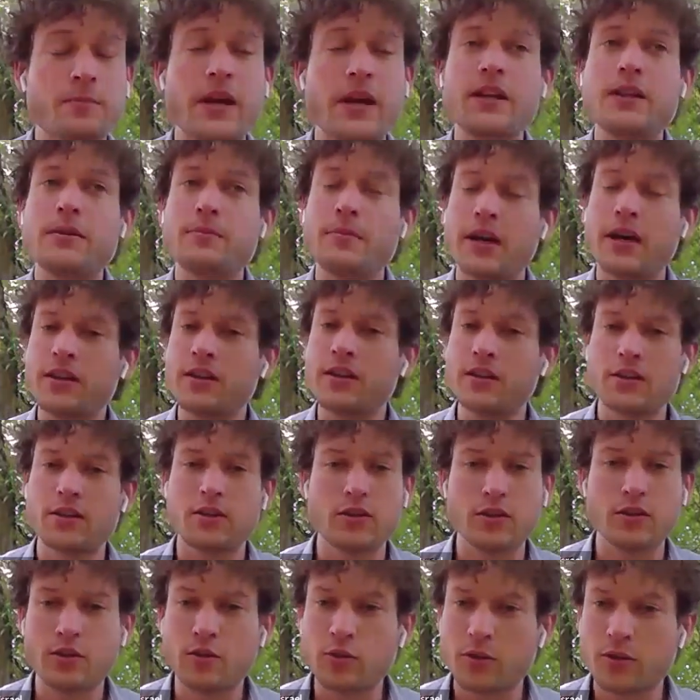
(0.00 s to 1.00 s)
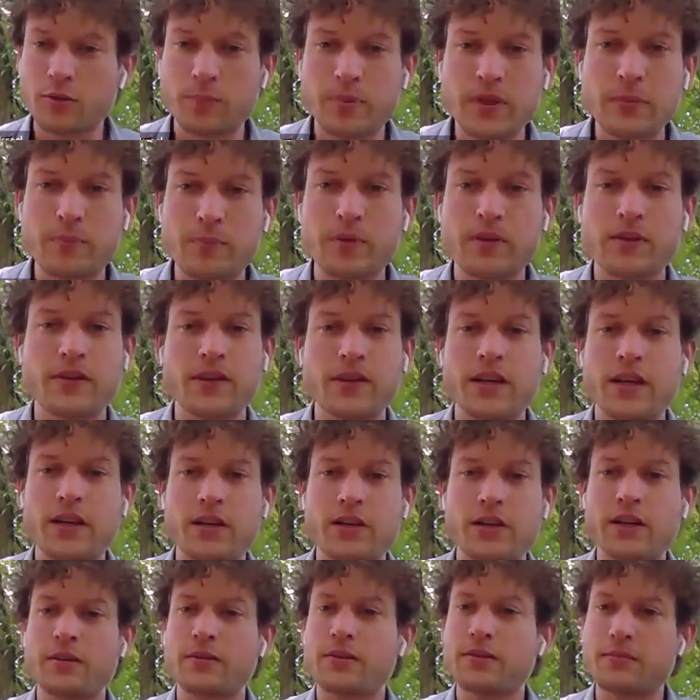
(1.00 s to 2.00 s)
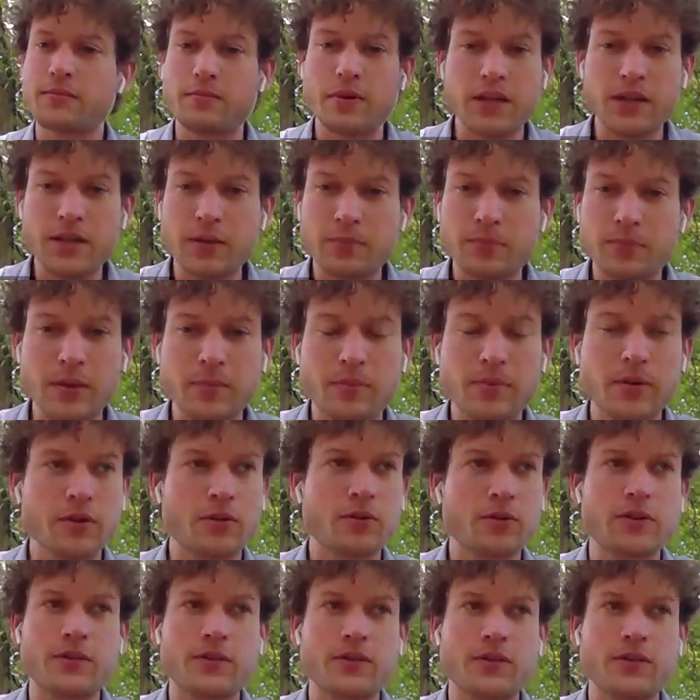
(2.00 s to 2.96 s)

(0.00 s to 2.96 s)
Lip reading: many good people there, and many people